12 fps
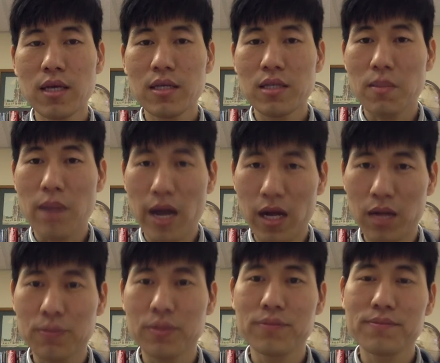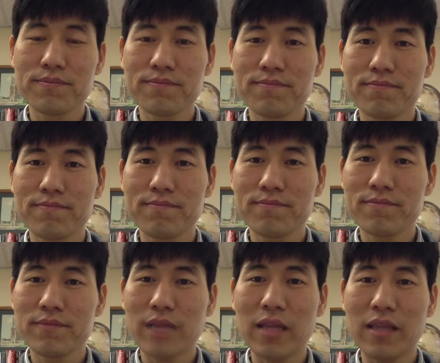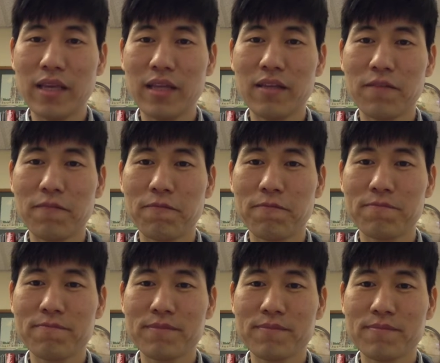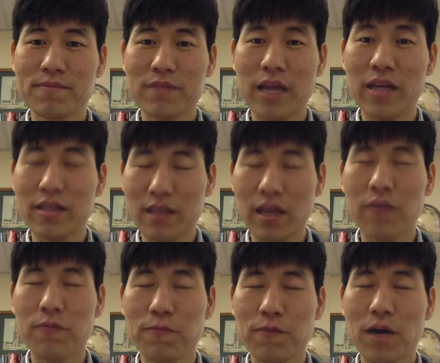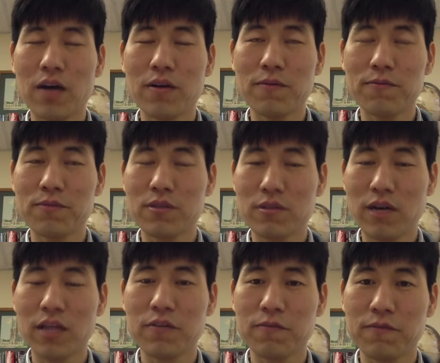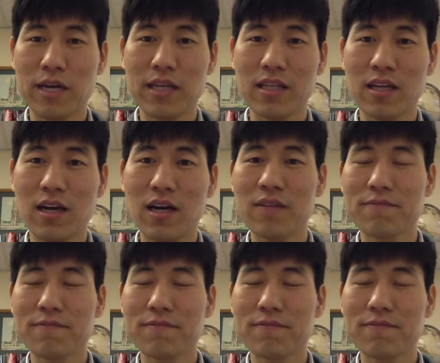some help, they try to find God.